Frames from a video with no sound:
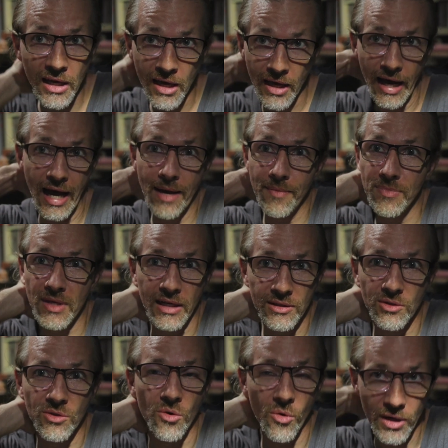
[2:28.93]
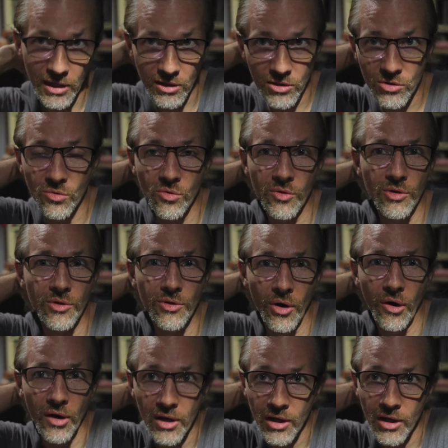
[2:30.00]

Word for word: I'm not going to, you know,